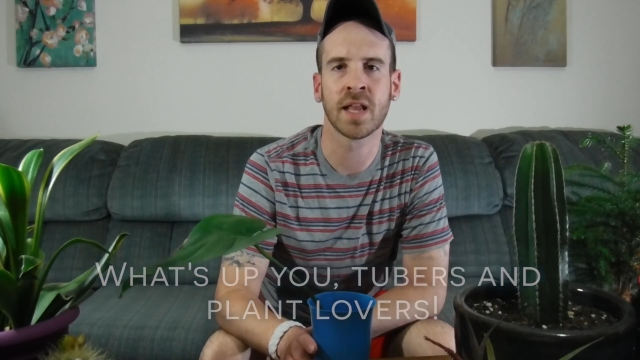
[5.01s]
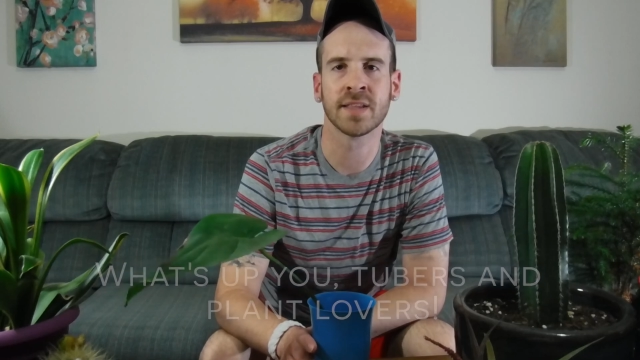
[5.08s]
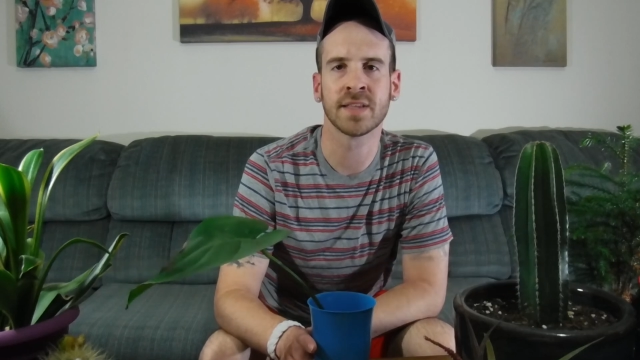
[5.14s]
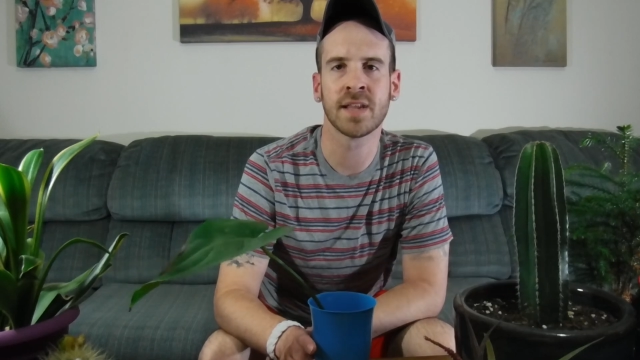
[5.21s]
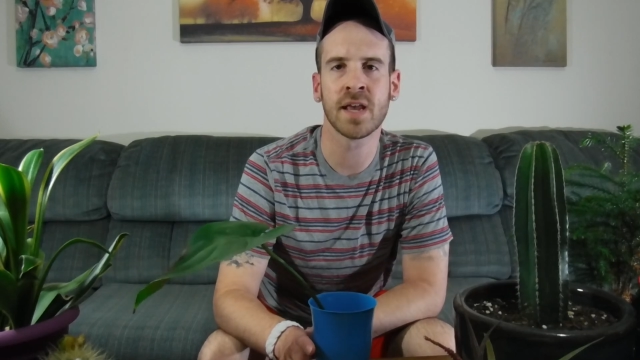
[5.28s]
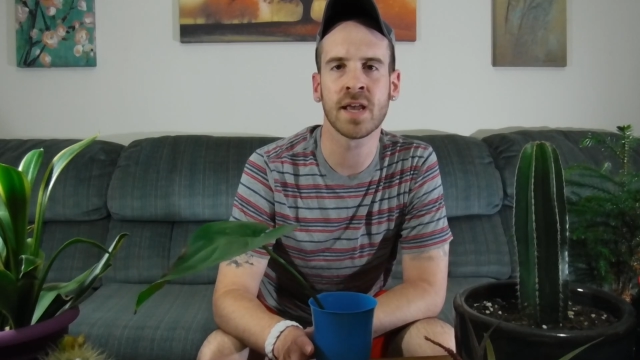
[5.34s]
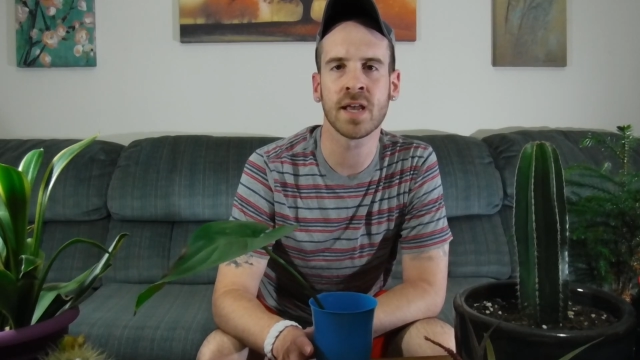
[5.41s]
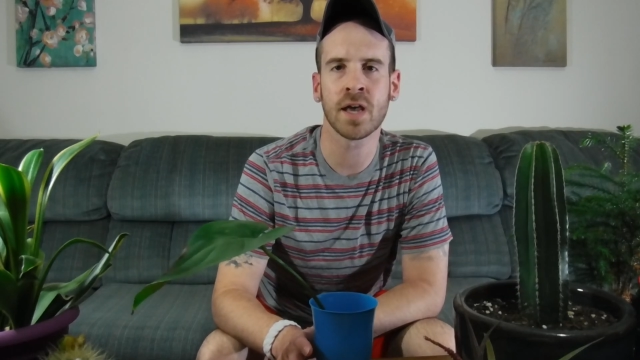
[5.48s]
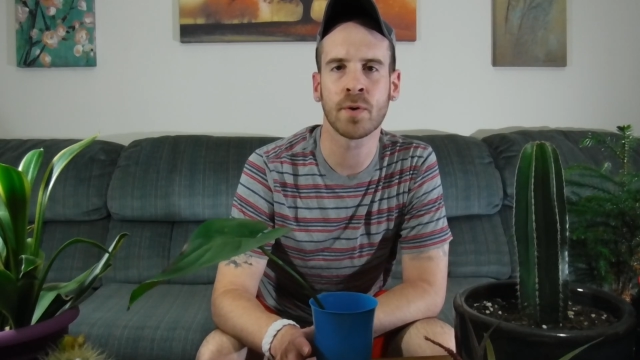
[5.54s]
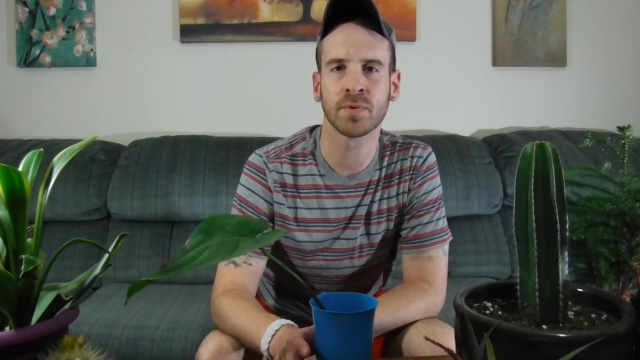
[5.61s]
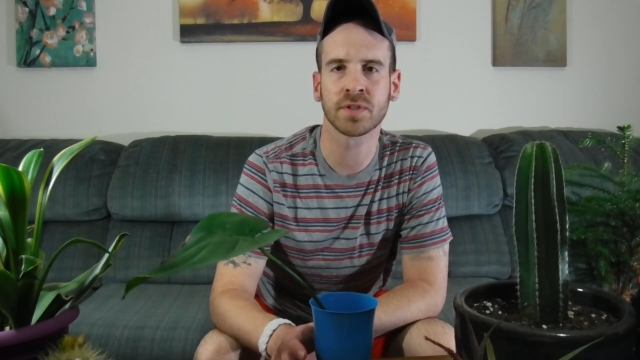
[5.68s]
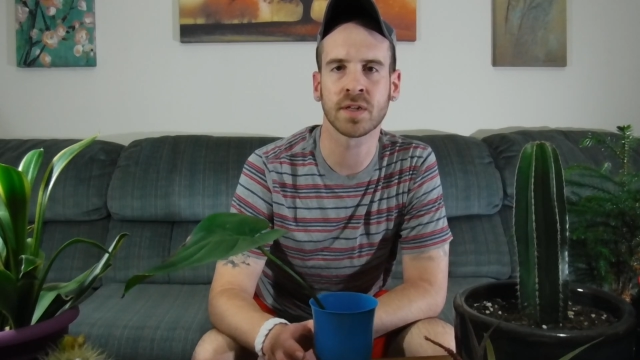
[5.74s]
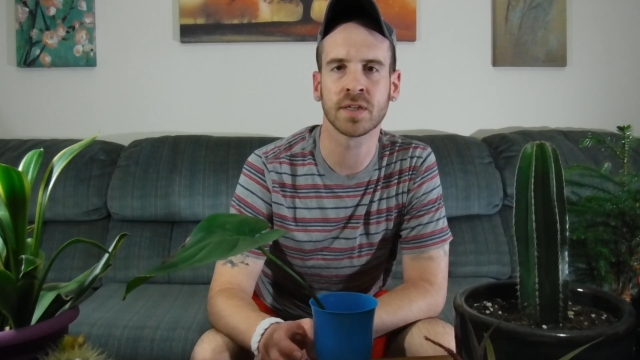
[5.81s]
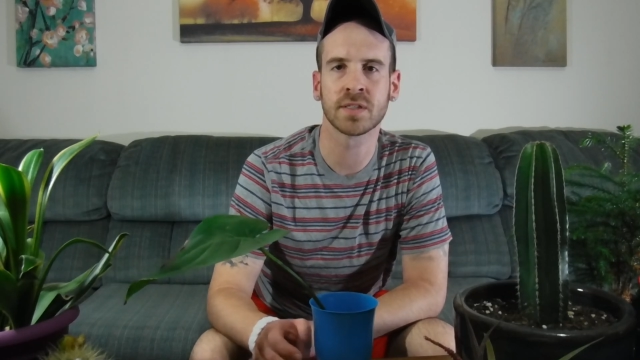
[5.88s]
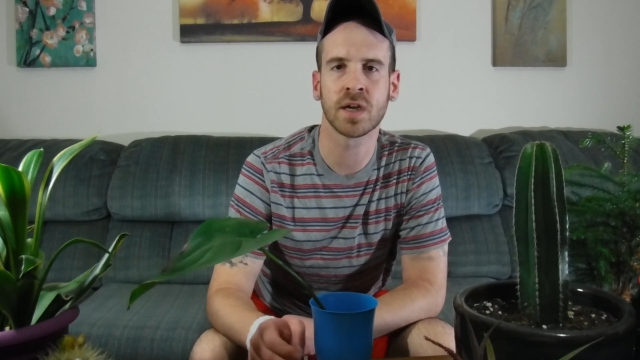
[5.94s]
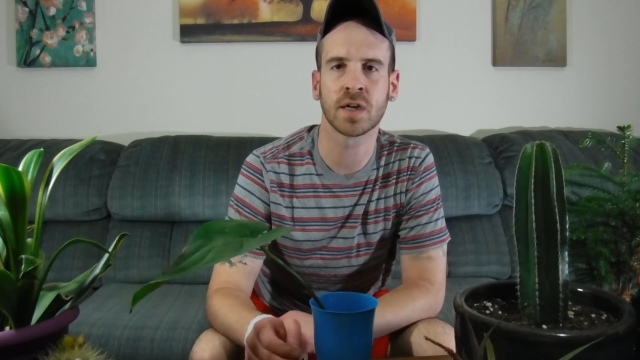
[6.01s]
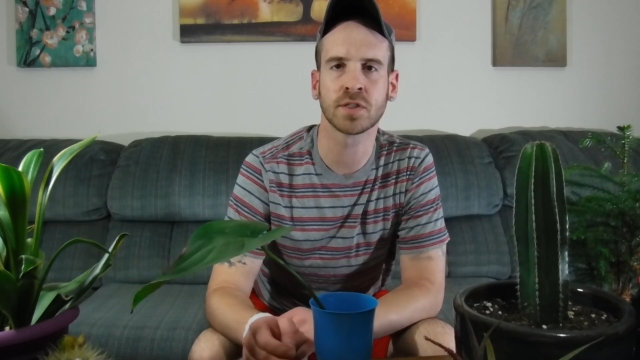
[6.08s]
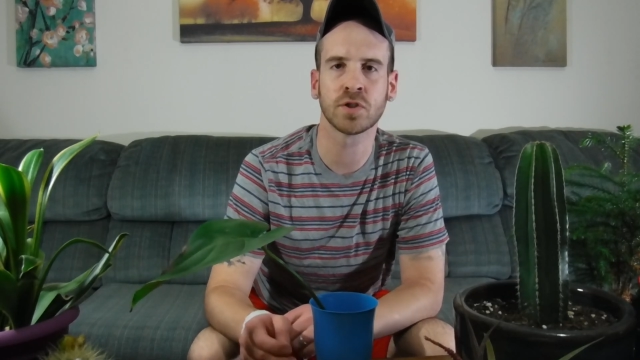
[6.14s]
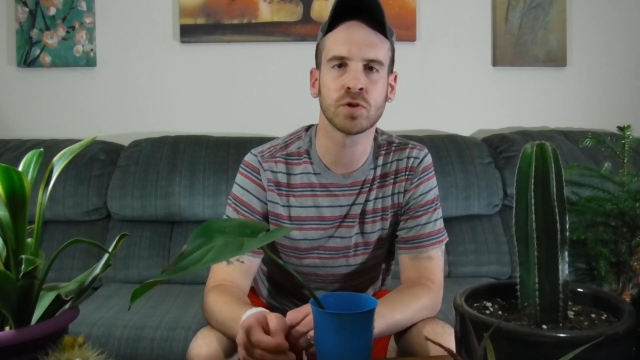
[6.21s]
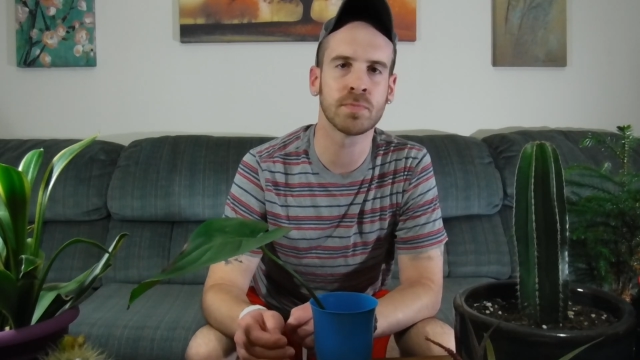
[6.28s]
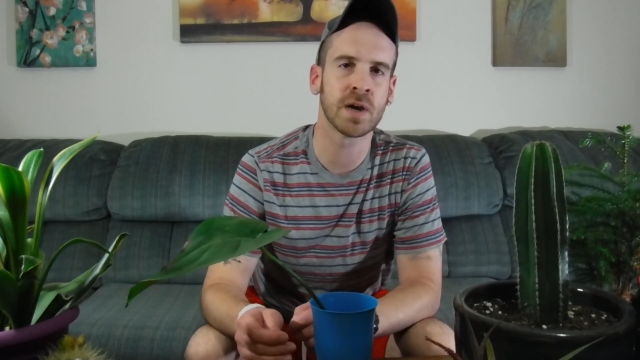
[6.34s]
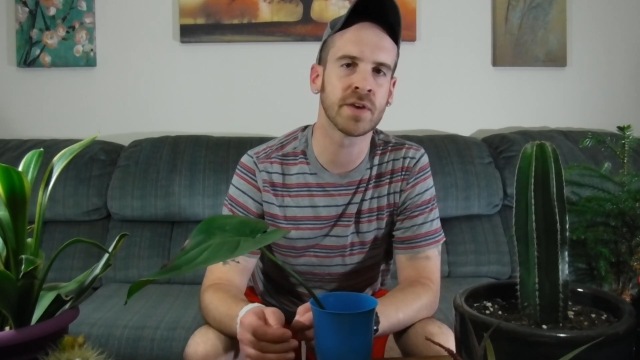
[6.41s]
and today I was going to talk
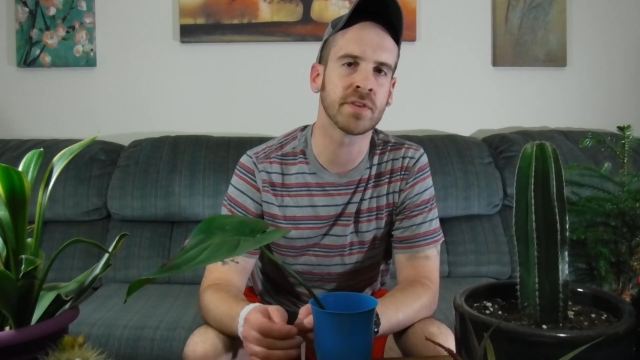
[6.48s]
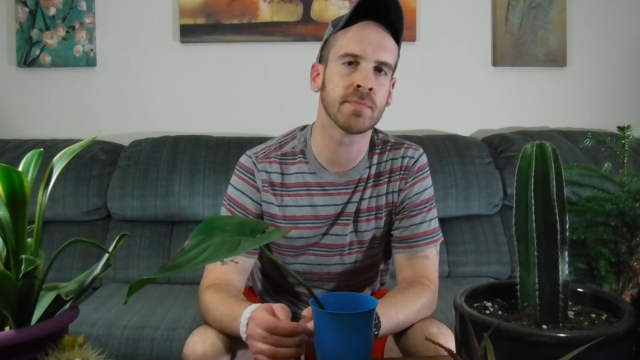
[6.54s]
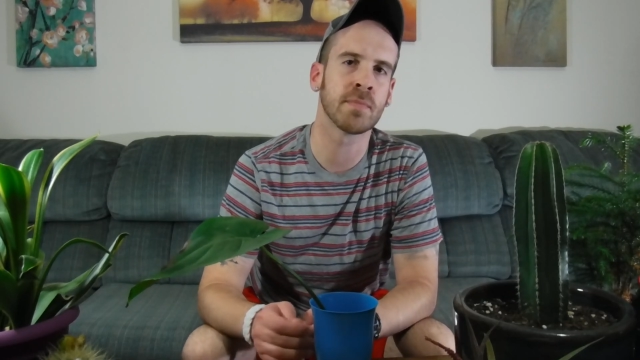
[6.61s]
to you about the